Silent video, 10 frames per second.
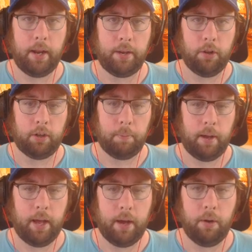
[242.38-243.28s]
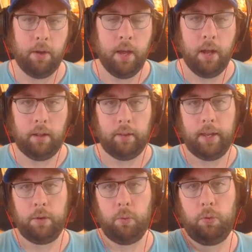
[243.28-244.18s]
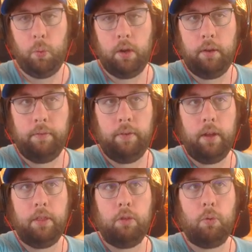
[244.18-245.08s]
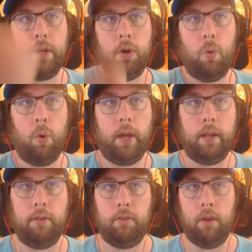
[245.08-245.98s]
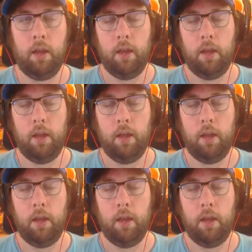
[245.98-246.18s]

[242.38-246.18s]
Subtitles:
I talked about how Link was one of 3 coins